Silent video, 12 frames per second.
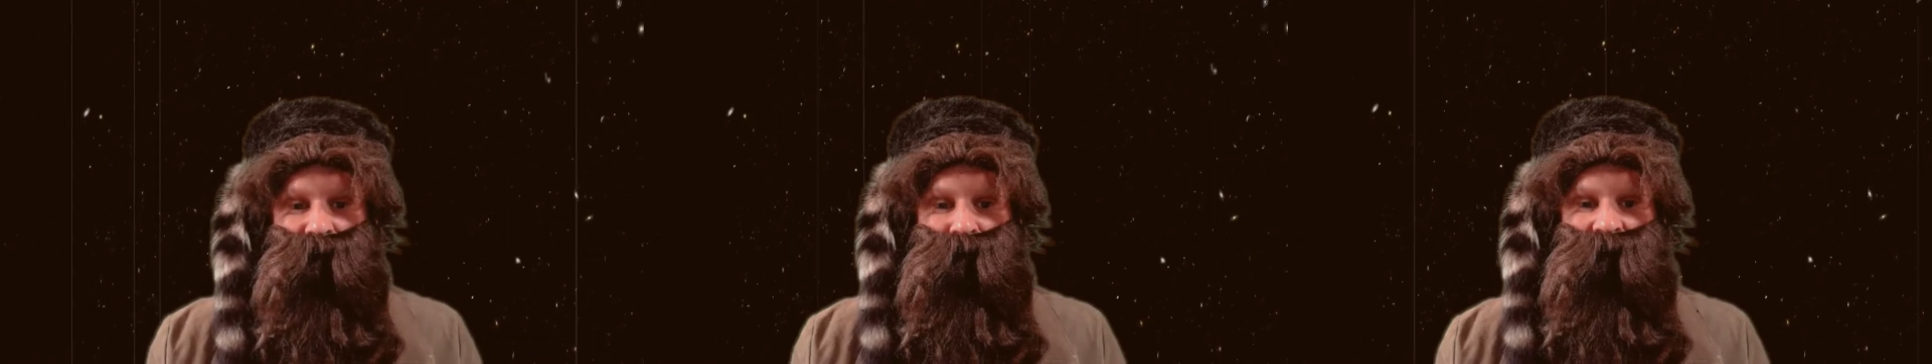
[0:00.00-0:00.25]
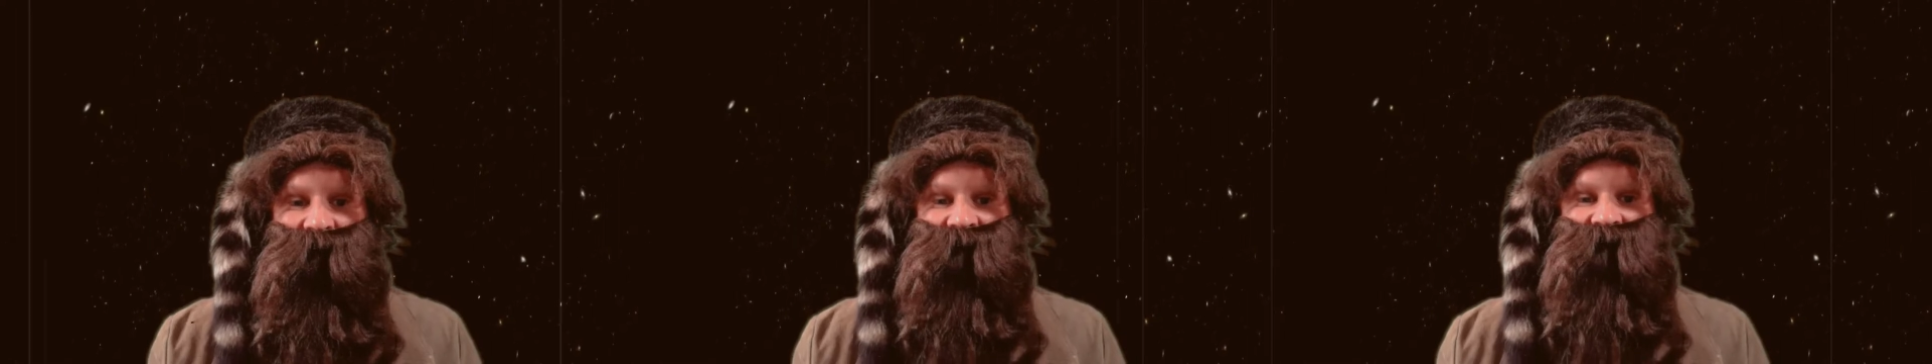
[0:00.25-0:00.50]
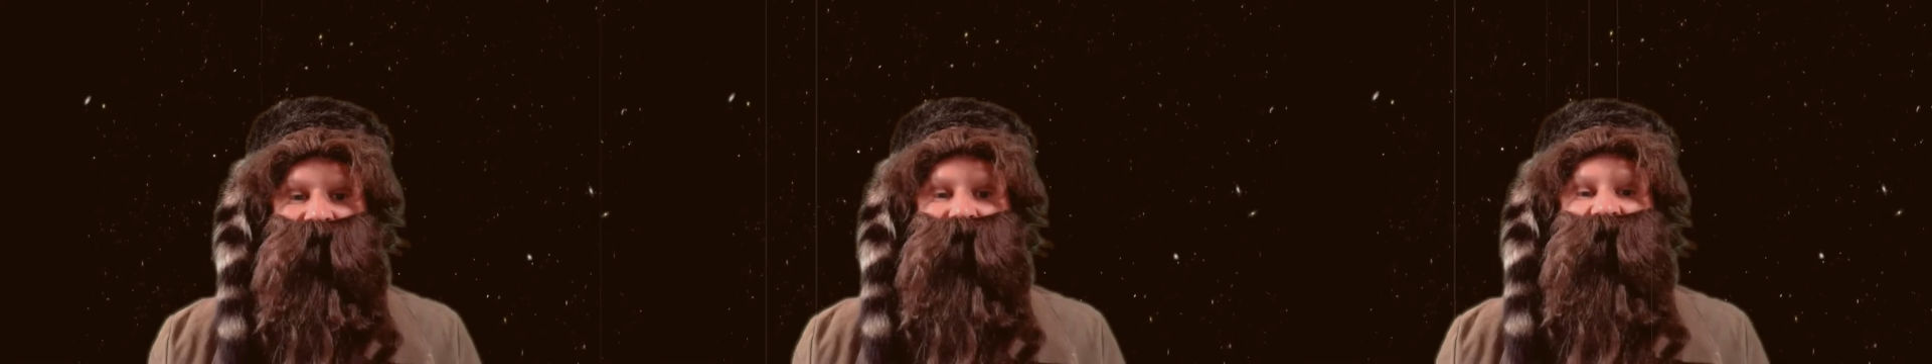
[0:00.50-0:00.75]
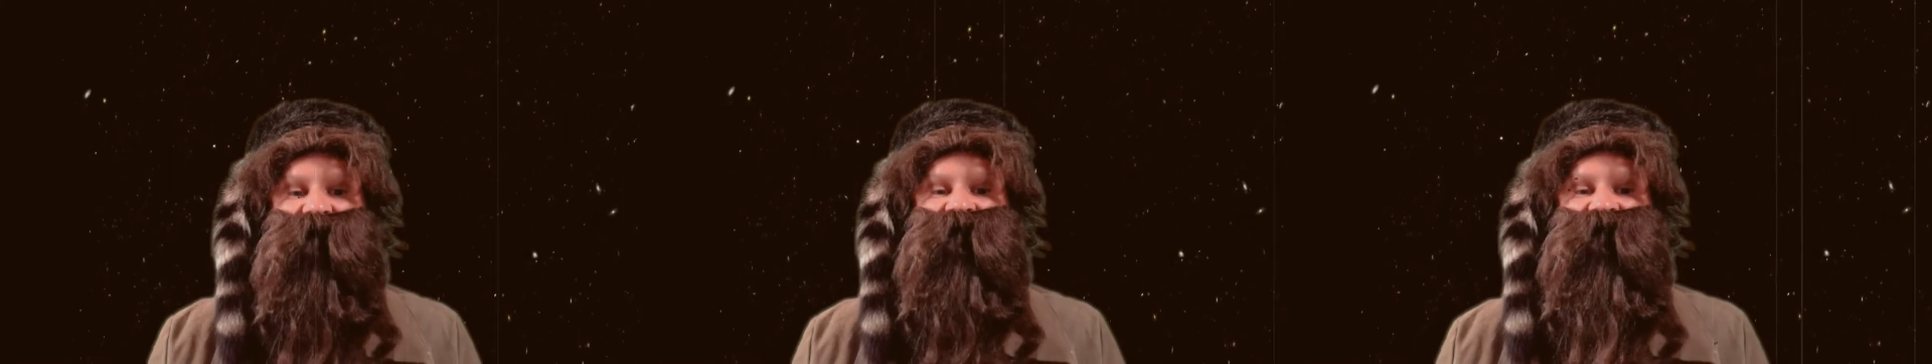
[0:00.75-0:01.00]
packing
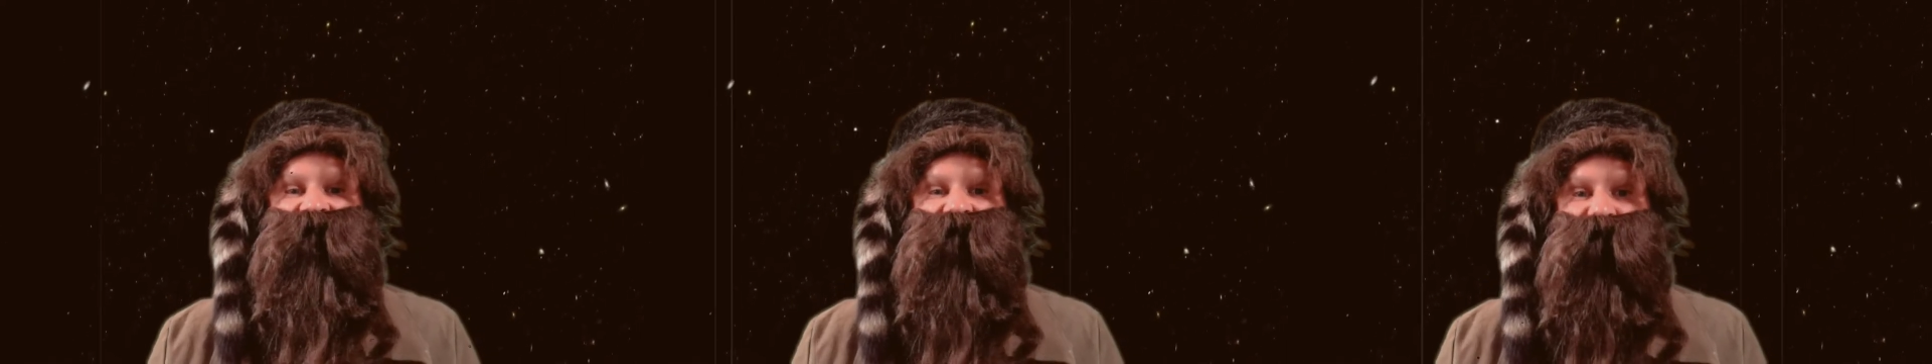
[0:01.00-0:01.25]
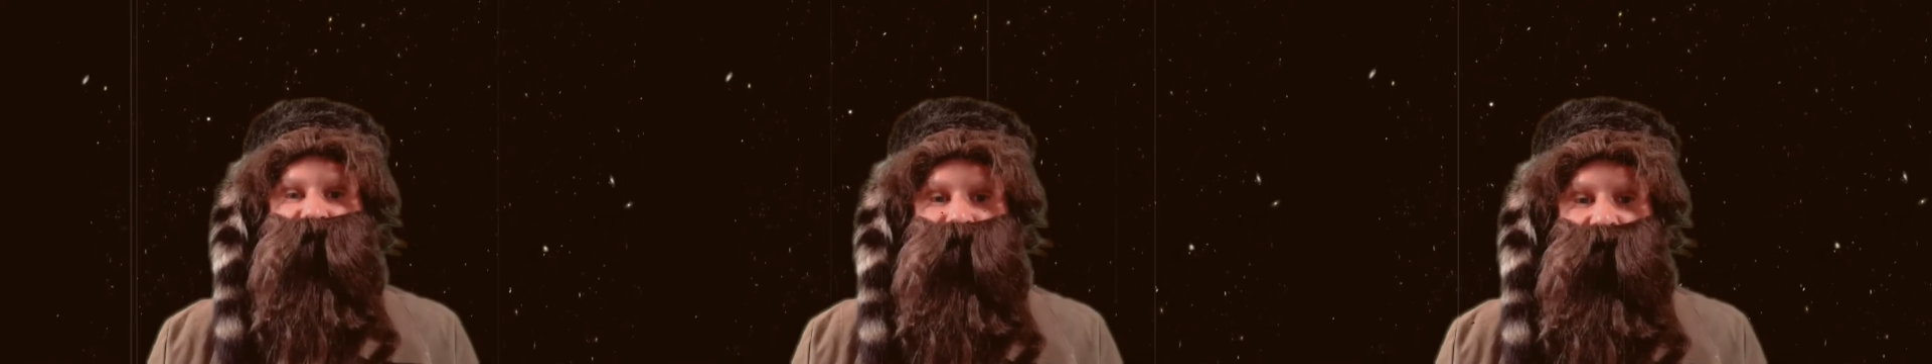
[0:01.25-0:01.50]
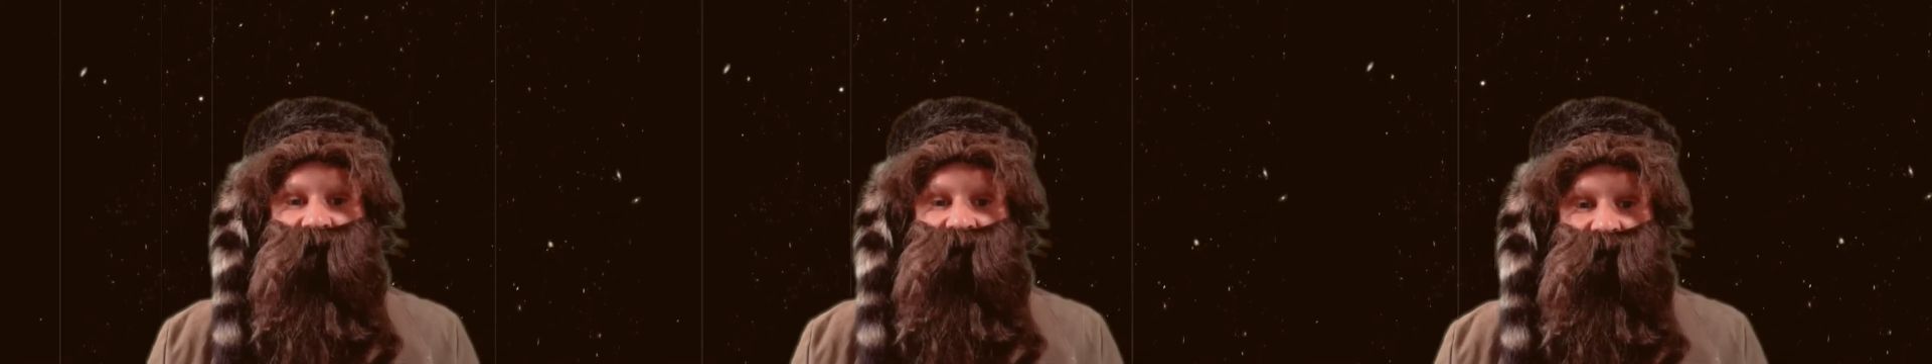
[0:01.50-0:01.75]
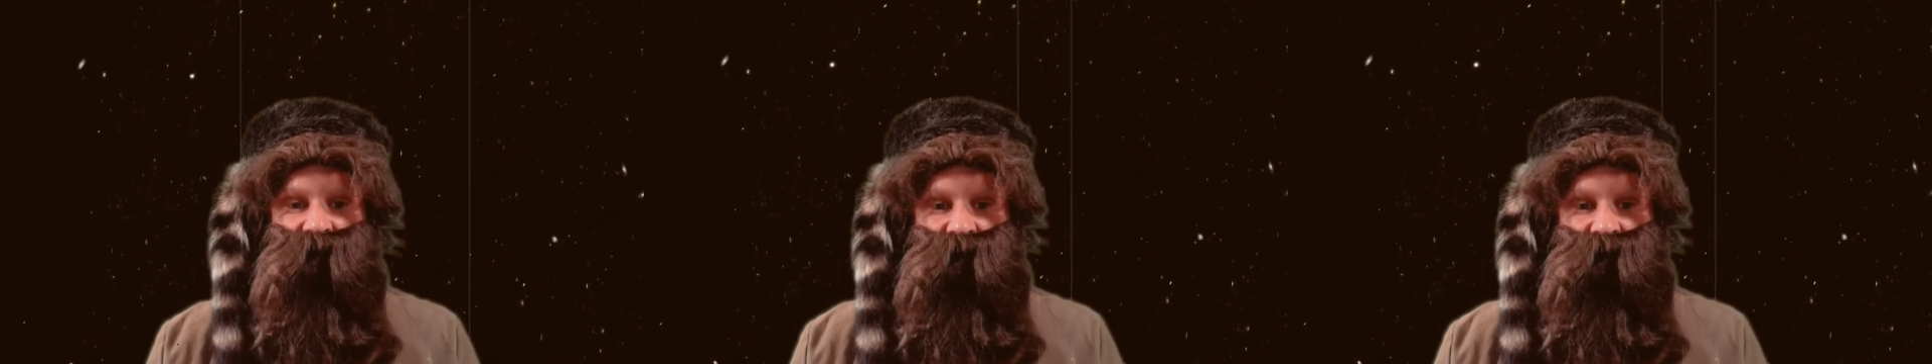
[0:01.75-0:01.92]
my super